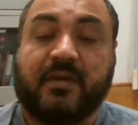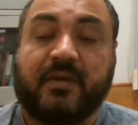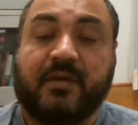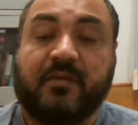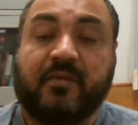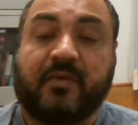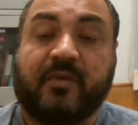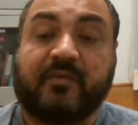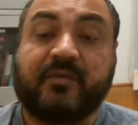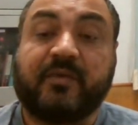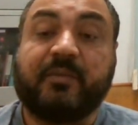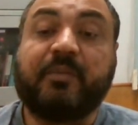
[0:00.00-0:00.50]

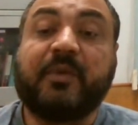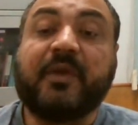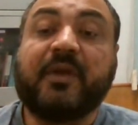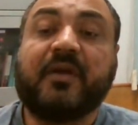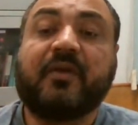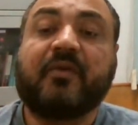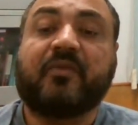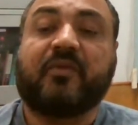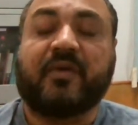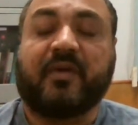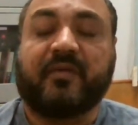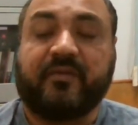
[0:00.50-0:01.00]
of the
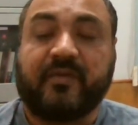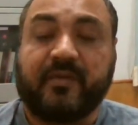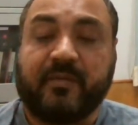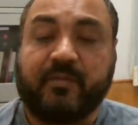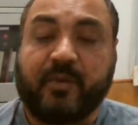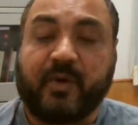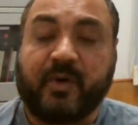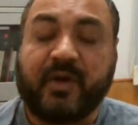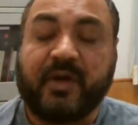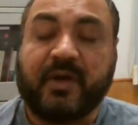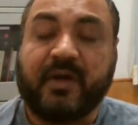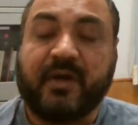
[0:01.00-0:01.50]
pillars of
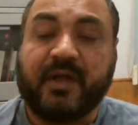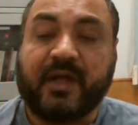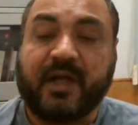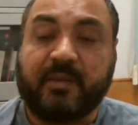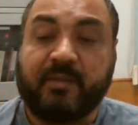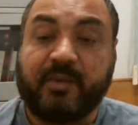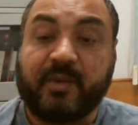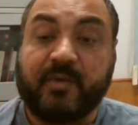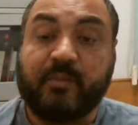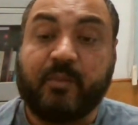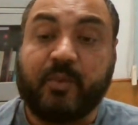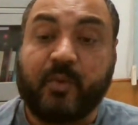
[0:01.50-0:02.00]
modern
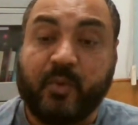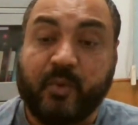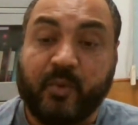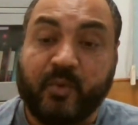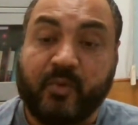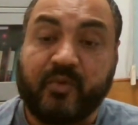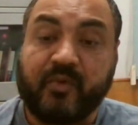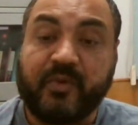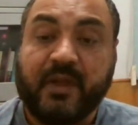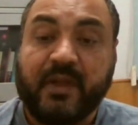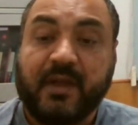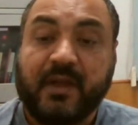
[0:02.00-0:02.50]
Arabic prose,
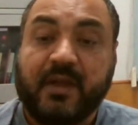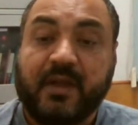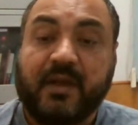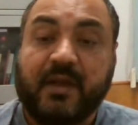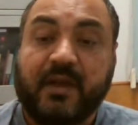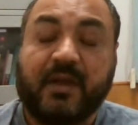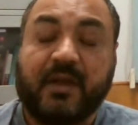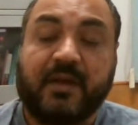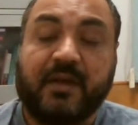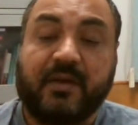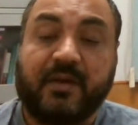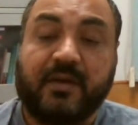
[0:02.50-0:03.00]

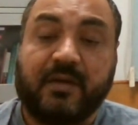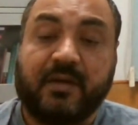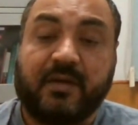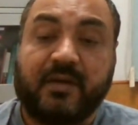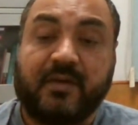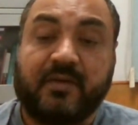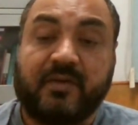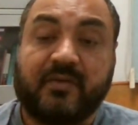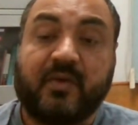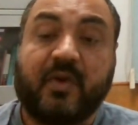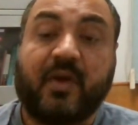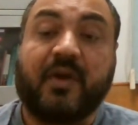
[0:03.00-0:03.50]
and
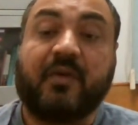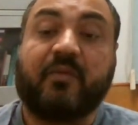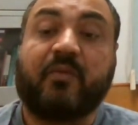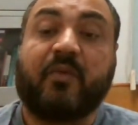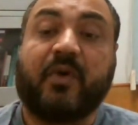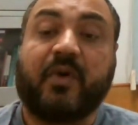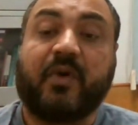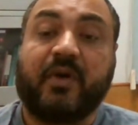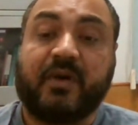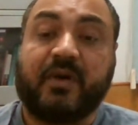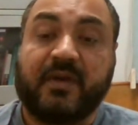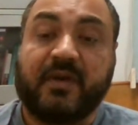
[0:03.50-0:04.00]

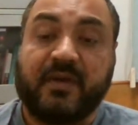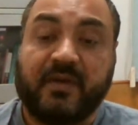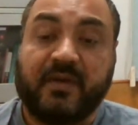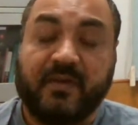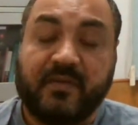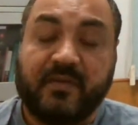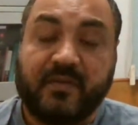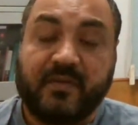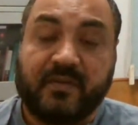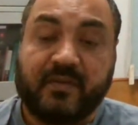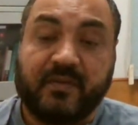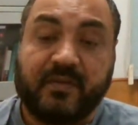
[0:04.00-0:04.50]
stalwart in
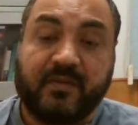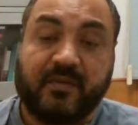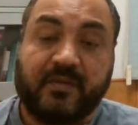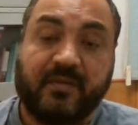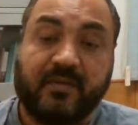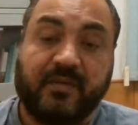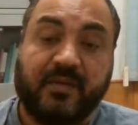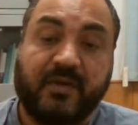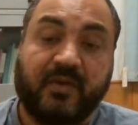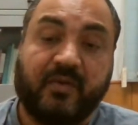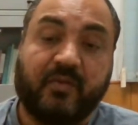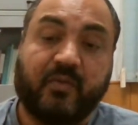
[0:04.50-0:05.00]
his
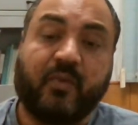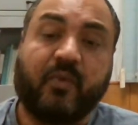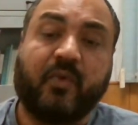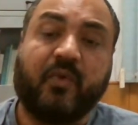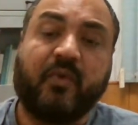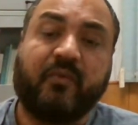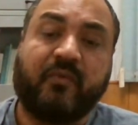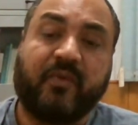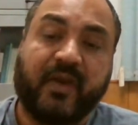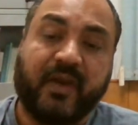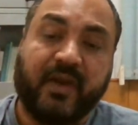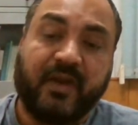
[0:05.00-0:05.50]
own
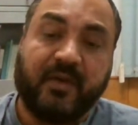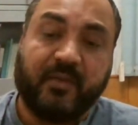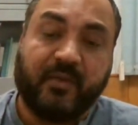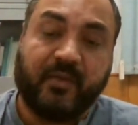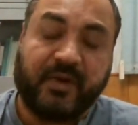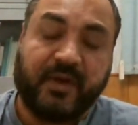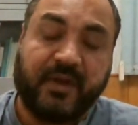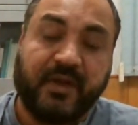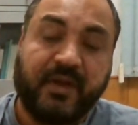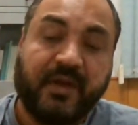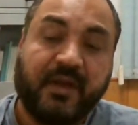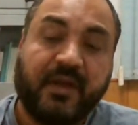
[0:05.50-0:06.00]
way.
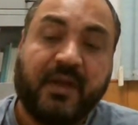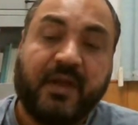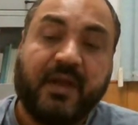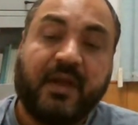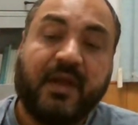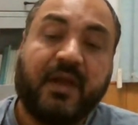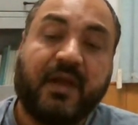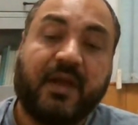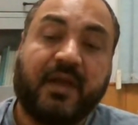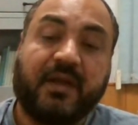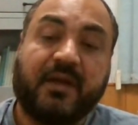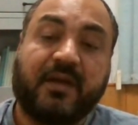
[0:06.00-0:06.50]
Okay,
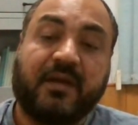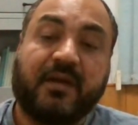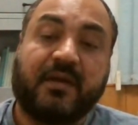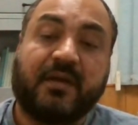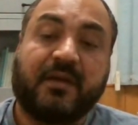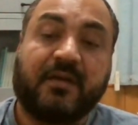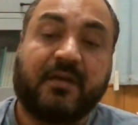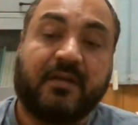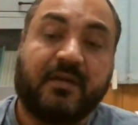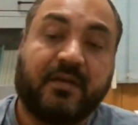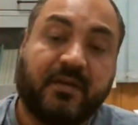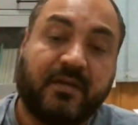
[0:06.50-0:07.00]
and
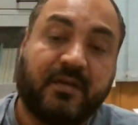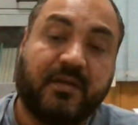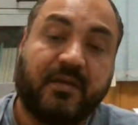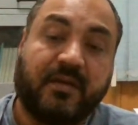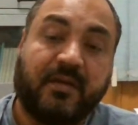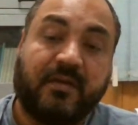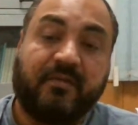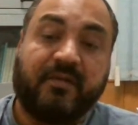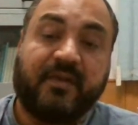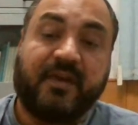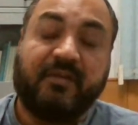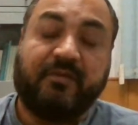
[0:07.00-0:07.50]

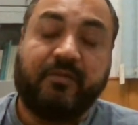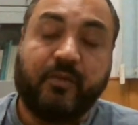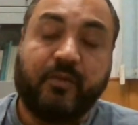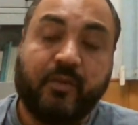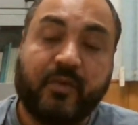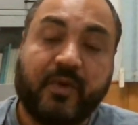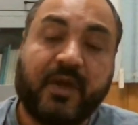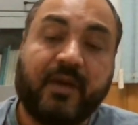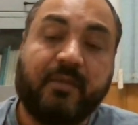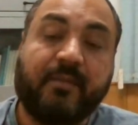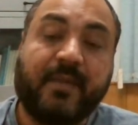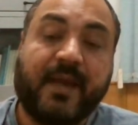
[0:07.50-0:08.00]
very few
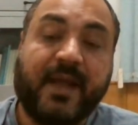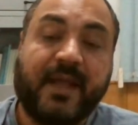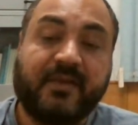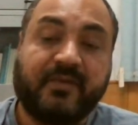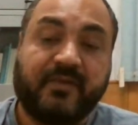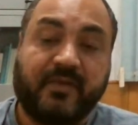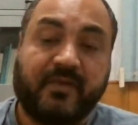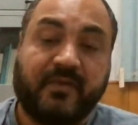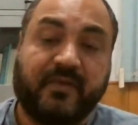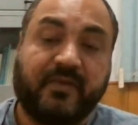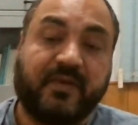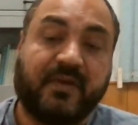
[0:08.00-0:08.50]
can match
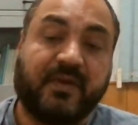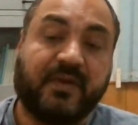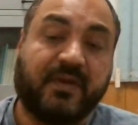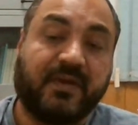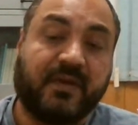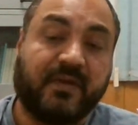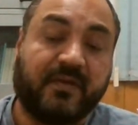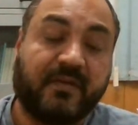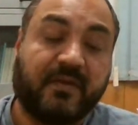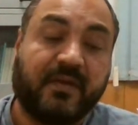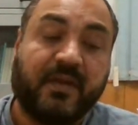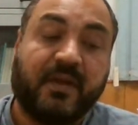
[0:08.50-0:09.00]
his
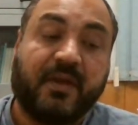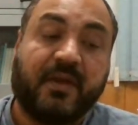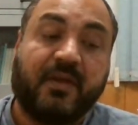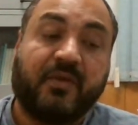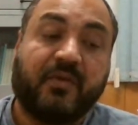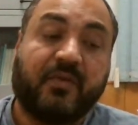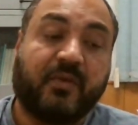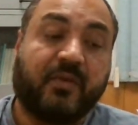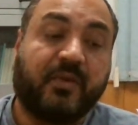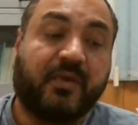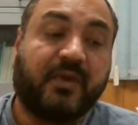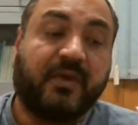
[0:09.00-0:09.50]
genius.
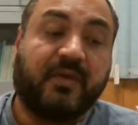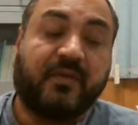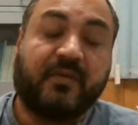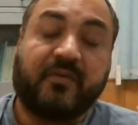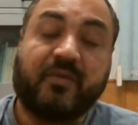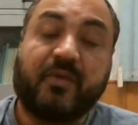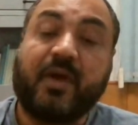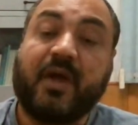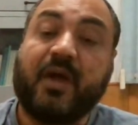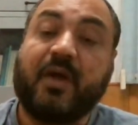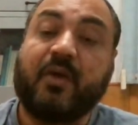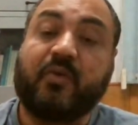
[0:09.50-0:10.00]
So he is
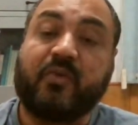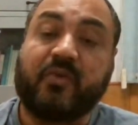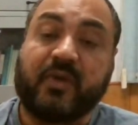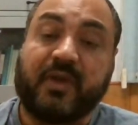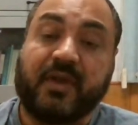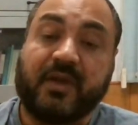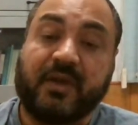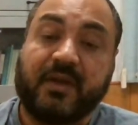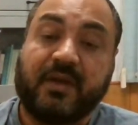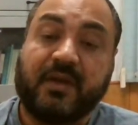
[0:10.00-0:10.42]
Taha Hussein.